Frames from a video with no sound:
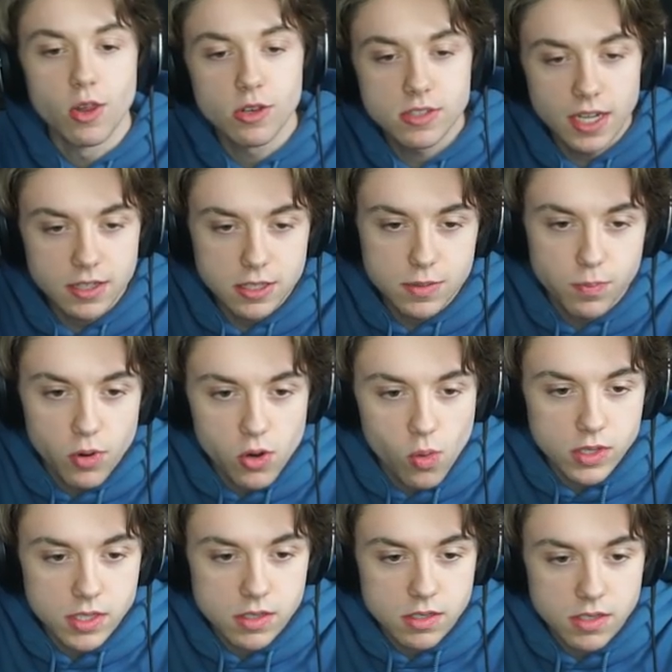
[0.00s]
it looks like this book
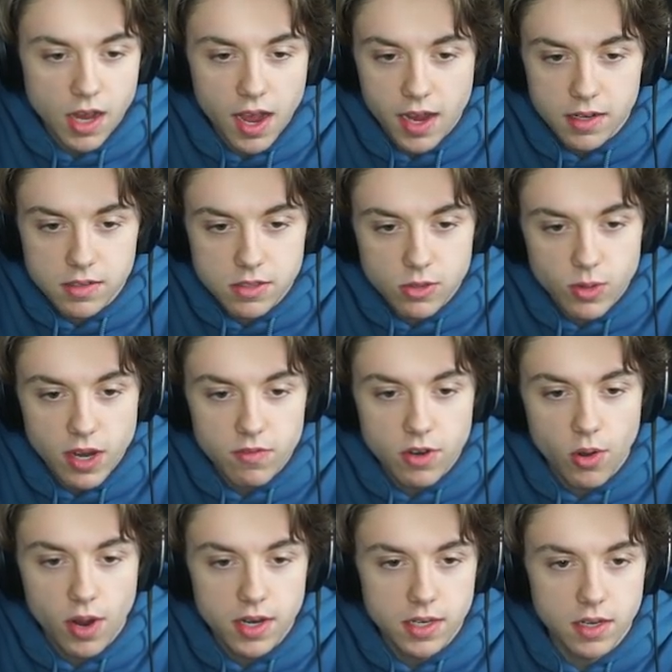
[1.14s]
wasn't signed, so we have
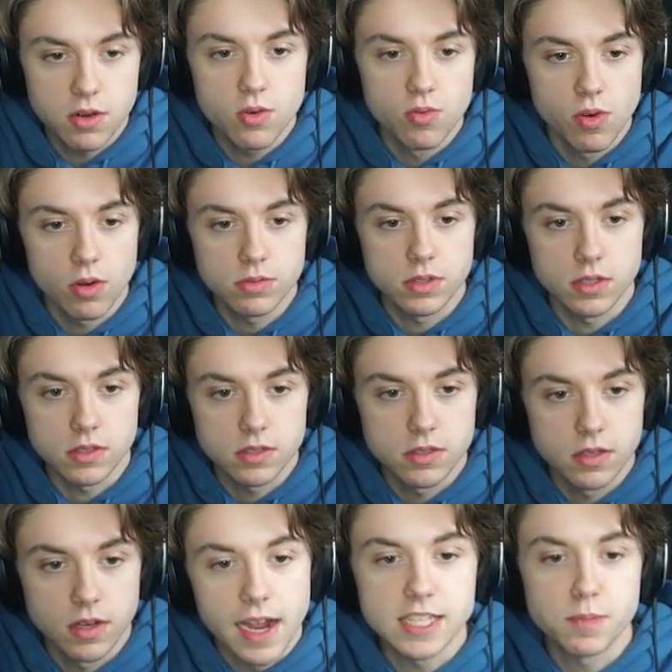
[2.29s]
no idea who wrote this.
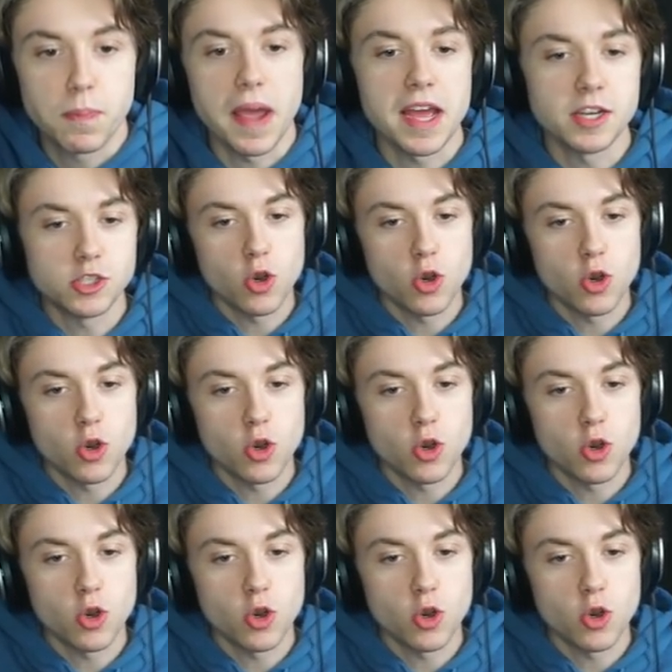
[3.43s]
It's been